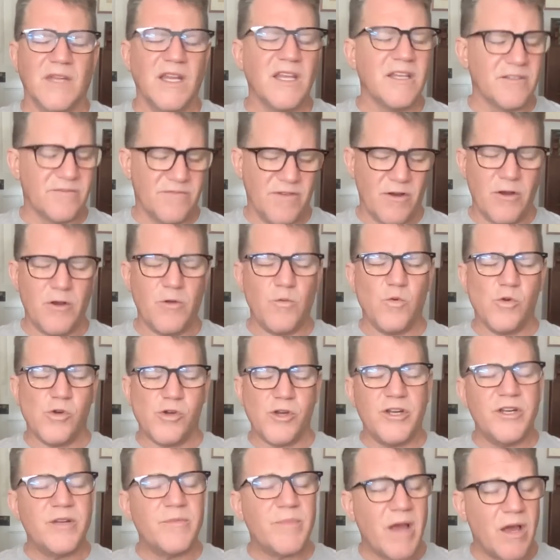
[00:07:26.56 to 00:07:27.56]
He's very
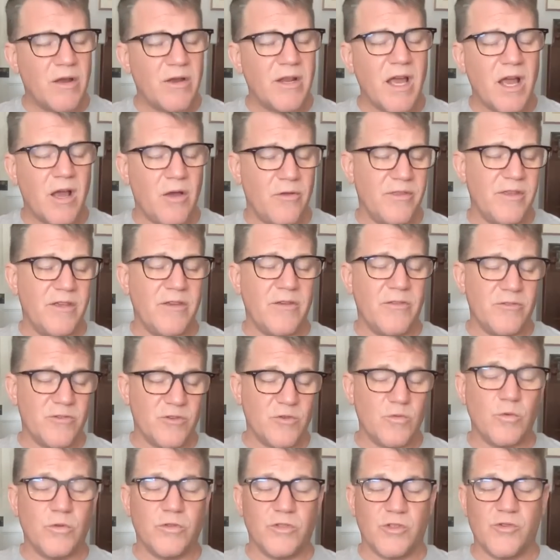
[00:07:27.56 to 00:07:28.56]
worried about how the
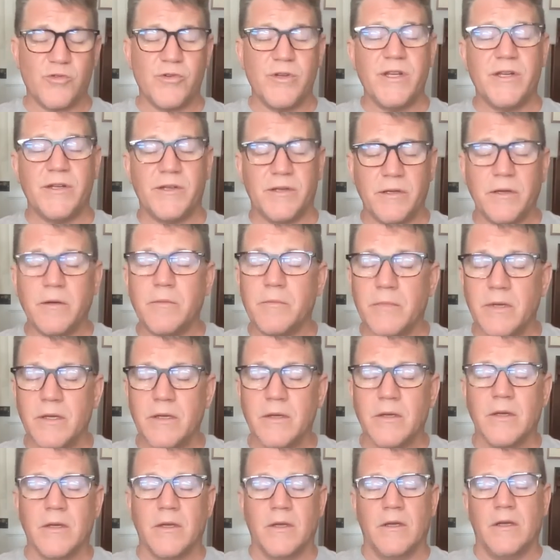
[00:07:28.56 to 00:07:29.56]
others will treat him.
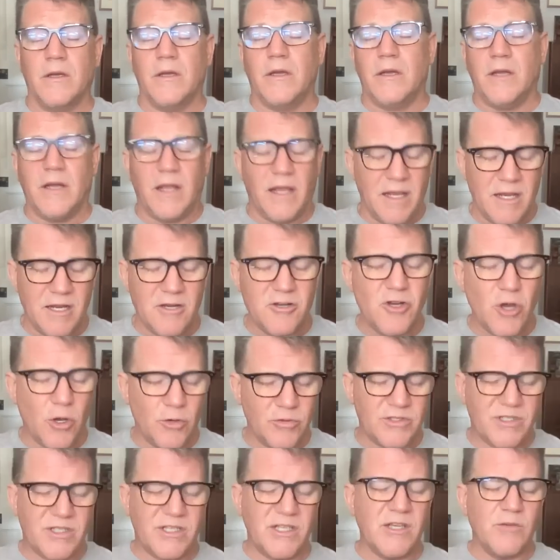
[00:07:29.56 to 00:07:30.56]
And he
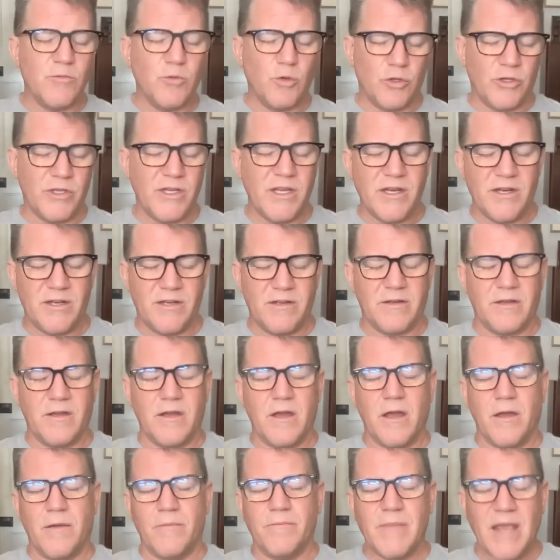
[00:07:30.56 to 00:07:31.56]
knows he will need
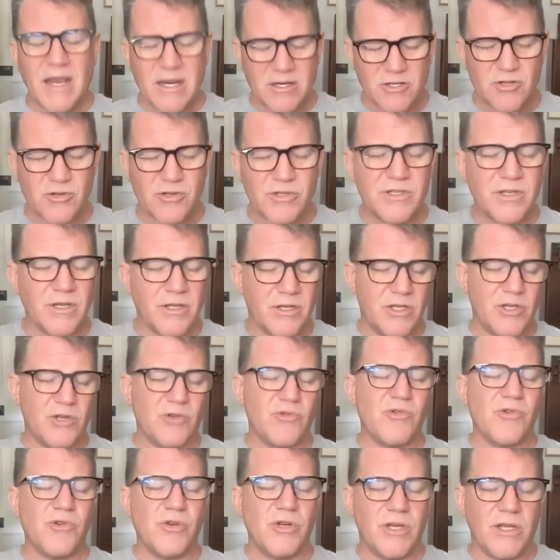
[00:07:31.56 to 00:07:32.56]
major
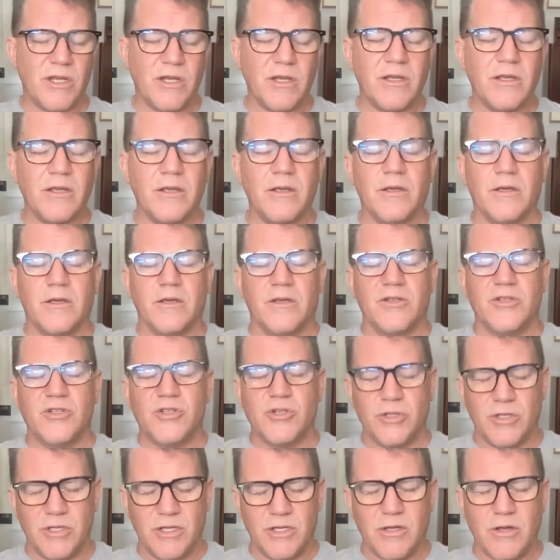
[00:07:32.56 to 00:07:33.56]
security
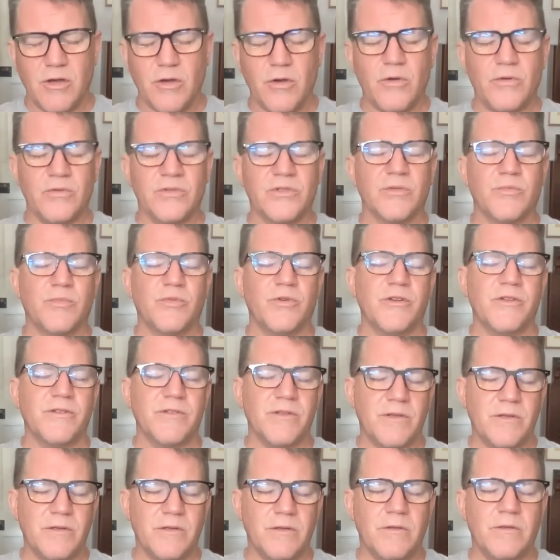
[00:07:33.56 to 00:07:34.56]
should he go to
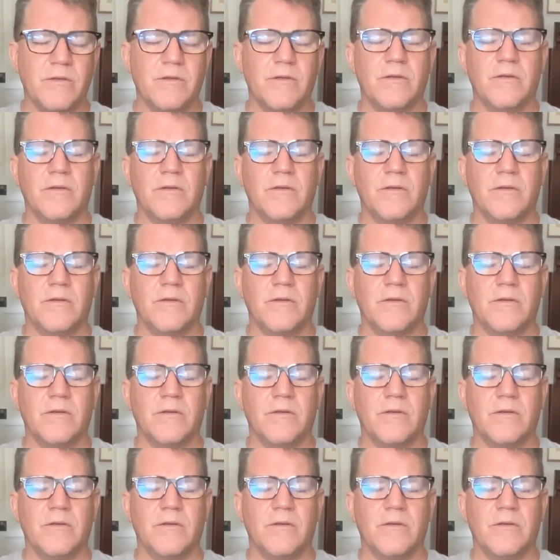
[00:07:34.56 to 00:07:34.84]
prison.